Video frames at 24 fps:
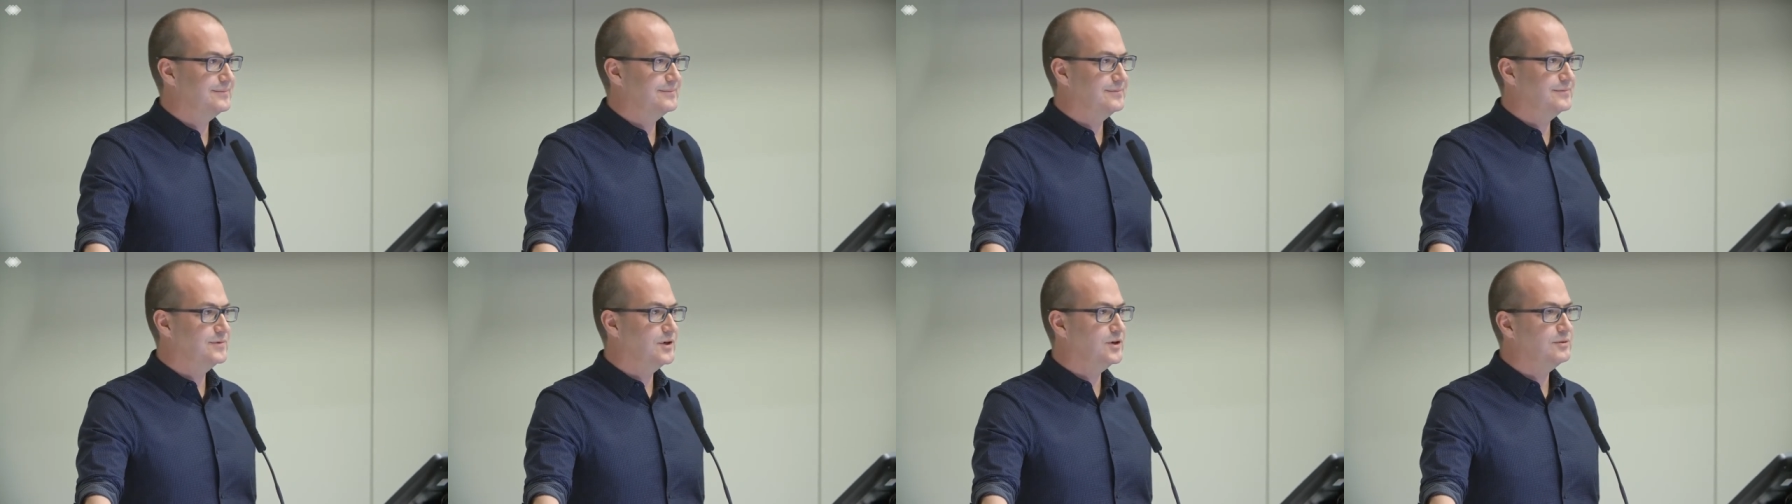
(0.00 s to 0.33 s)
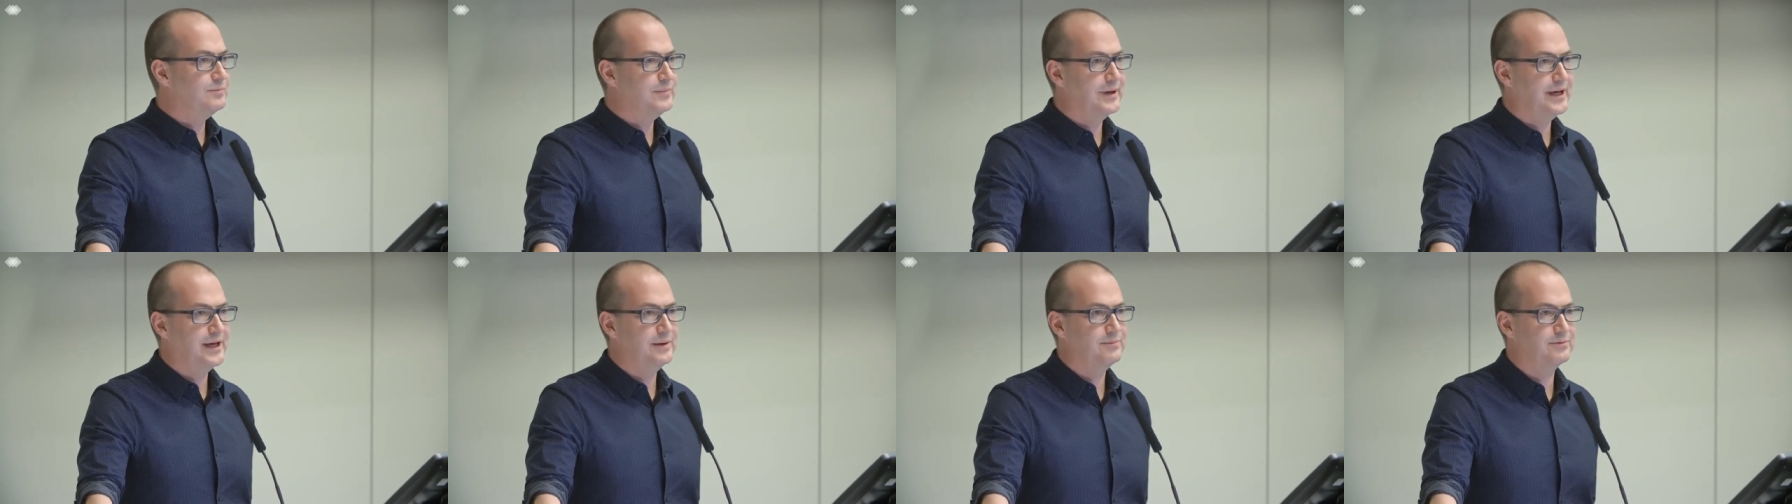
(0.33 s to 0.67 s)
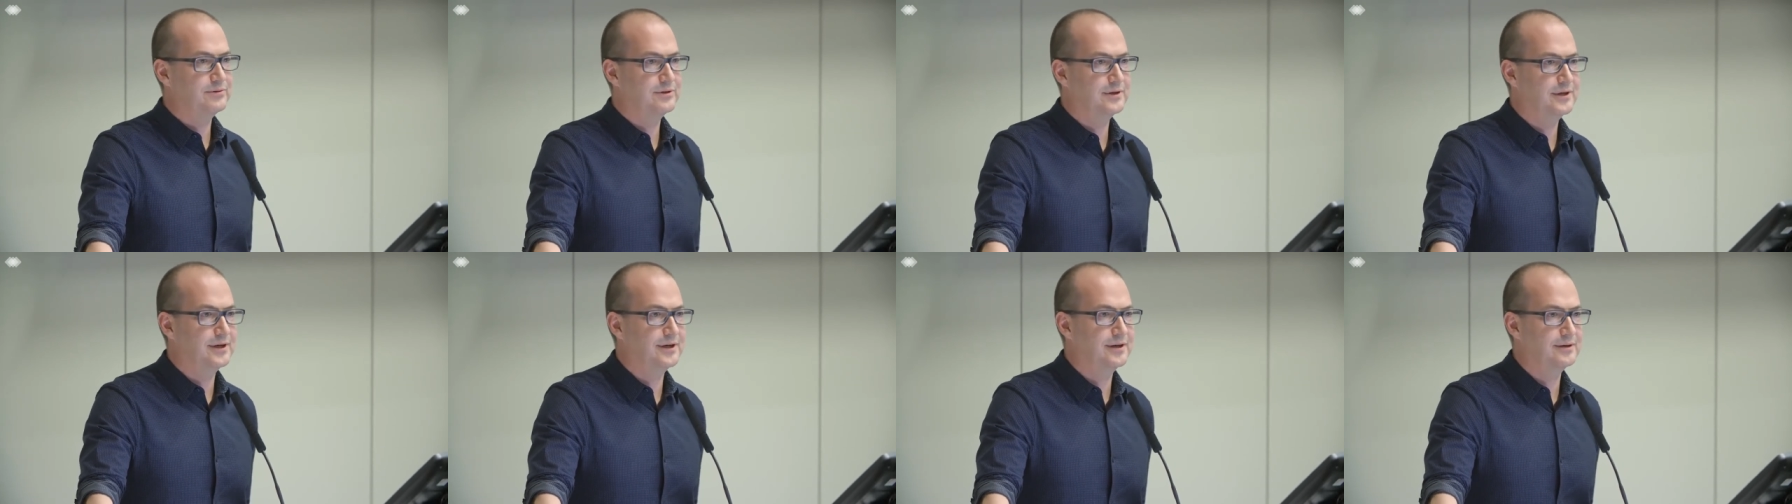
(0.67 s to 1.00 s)

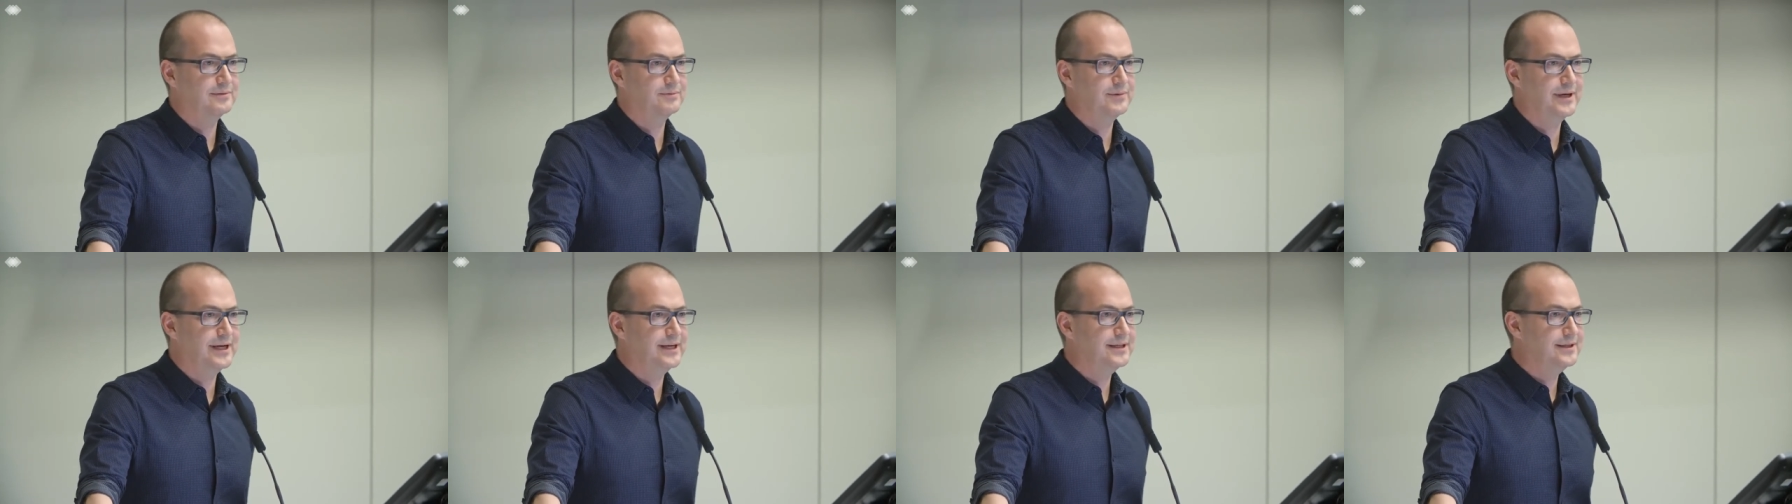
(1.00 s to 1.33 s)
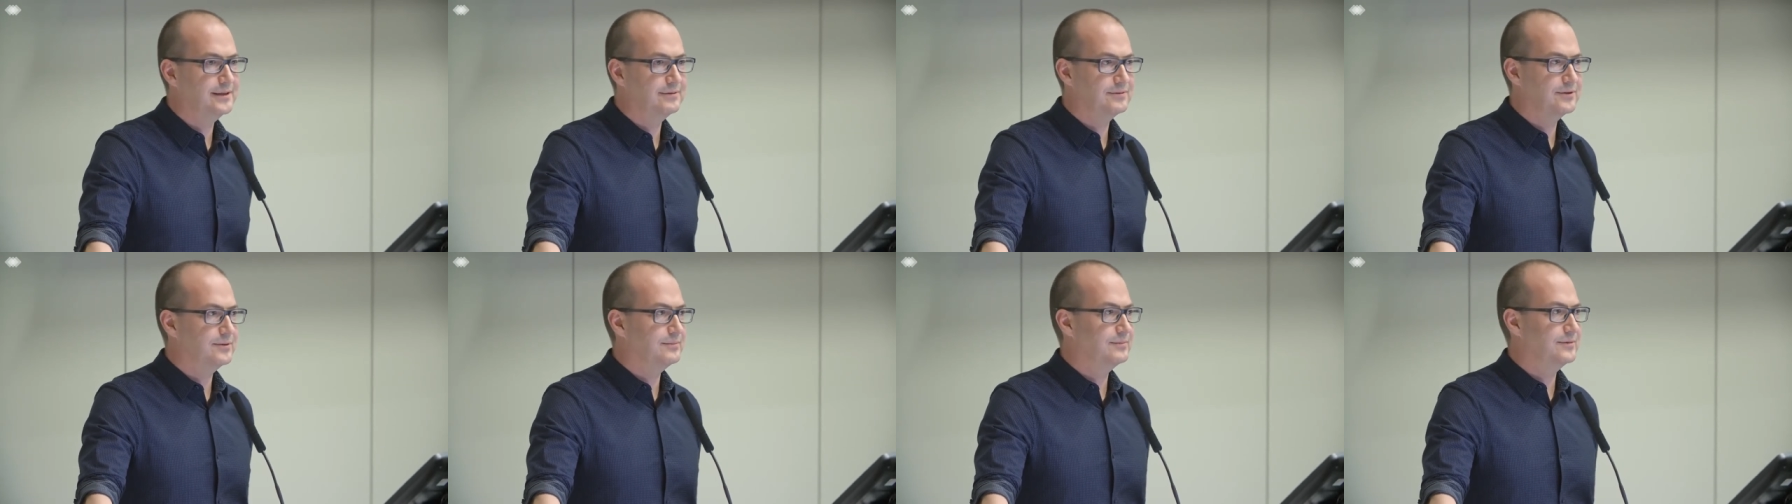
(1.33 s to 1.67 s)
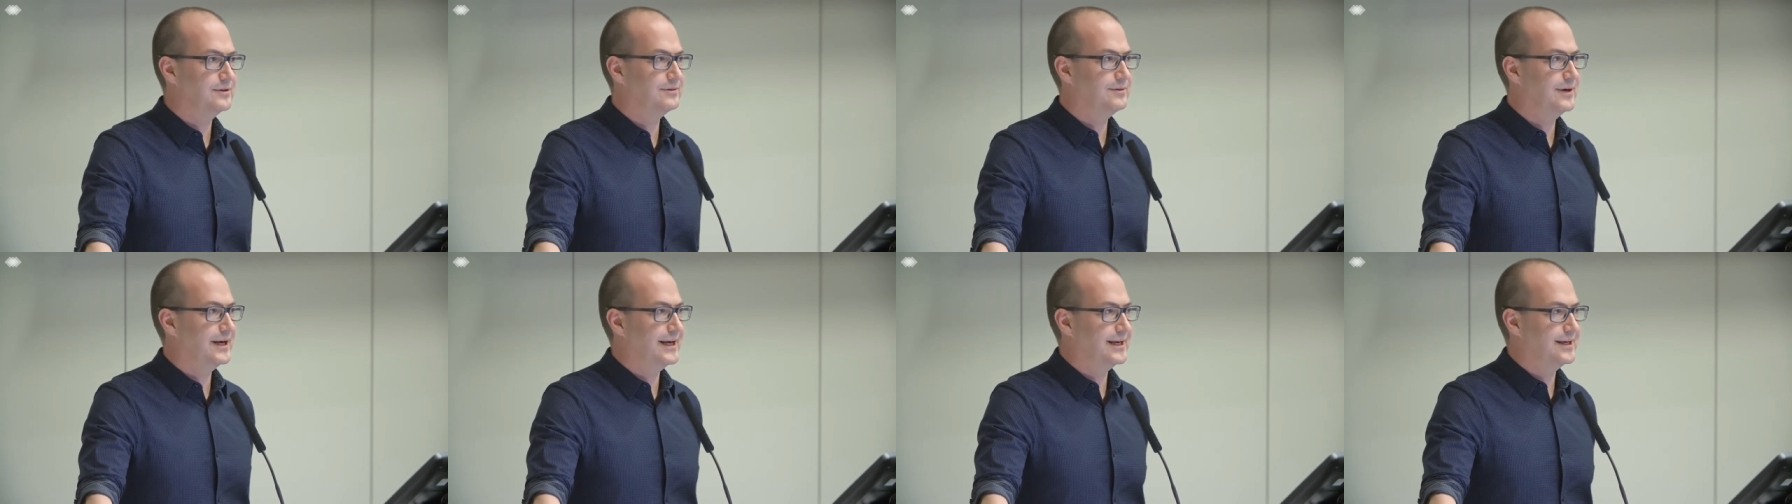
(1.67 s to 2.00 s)
wallpaper in our waiting room
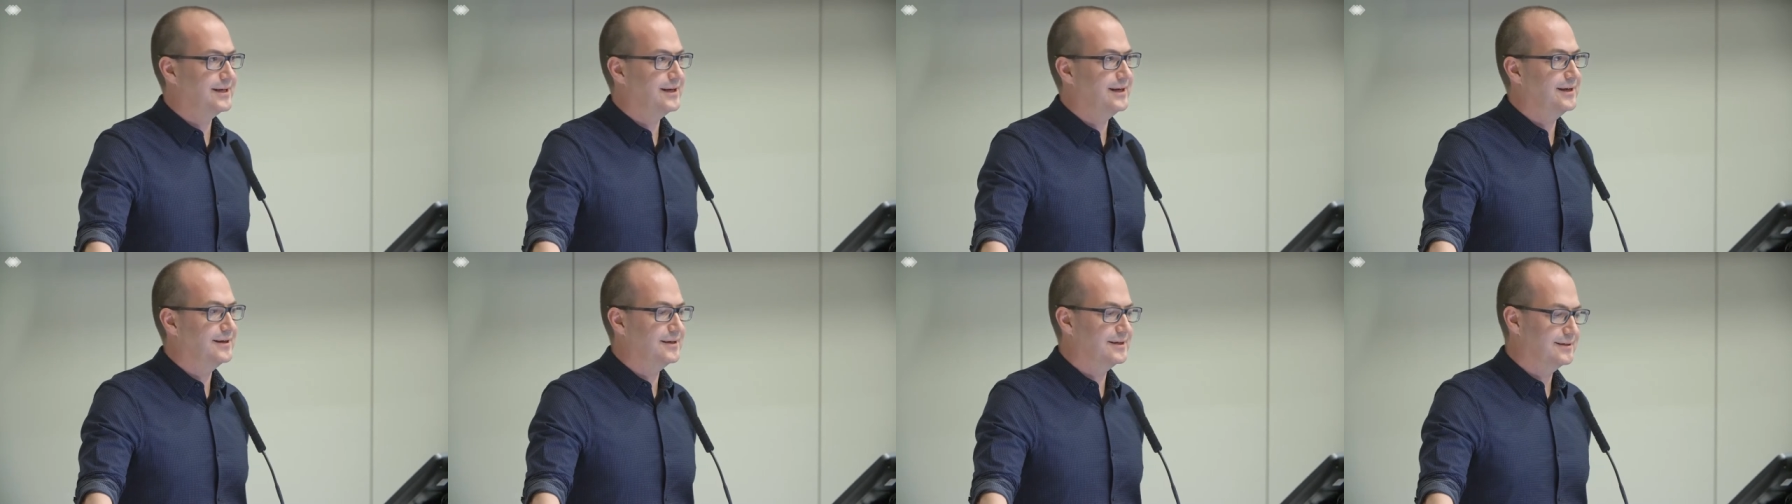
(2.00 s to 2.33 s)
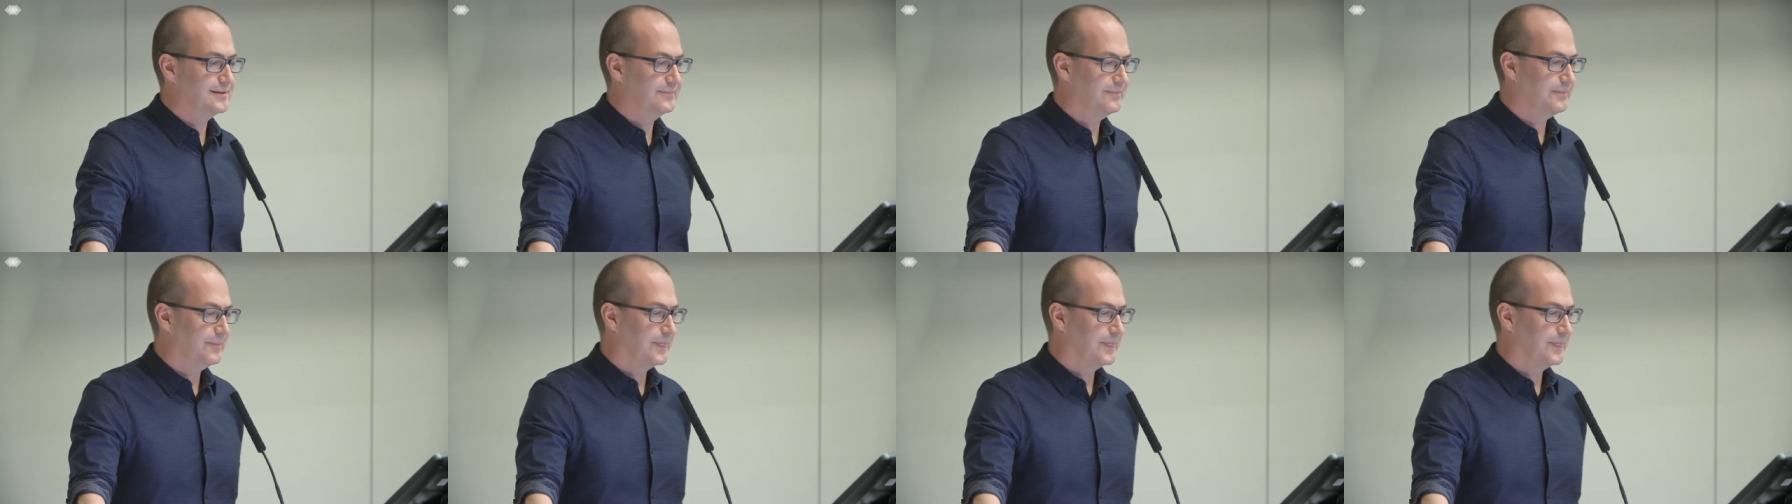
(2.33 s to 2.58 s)
the right color?